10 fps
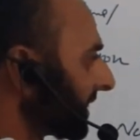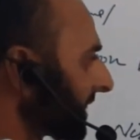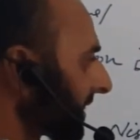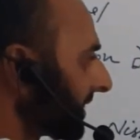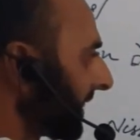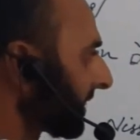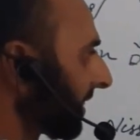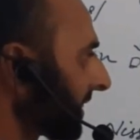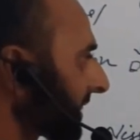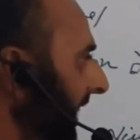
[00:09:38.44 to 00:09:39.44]
these are the
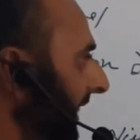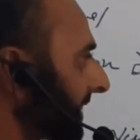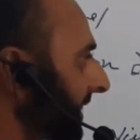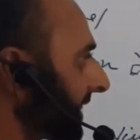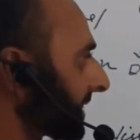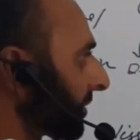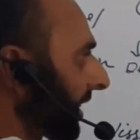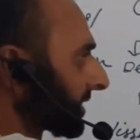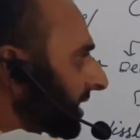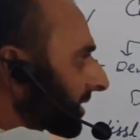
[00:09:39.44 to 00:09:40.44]
dendrons, and its
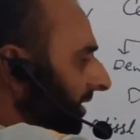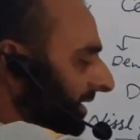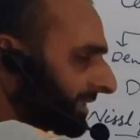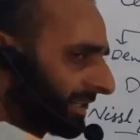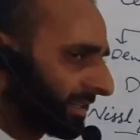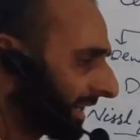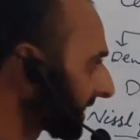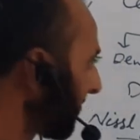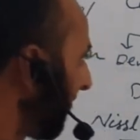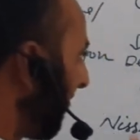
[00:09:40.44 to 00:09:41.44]
branches are called
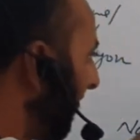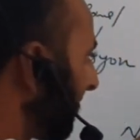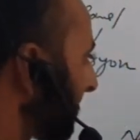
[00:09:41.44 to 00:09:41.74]
dendrites, and the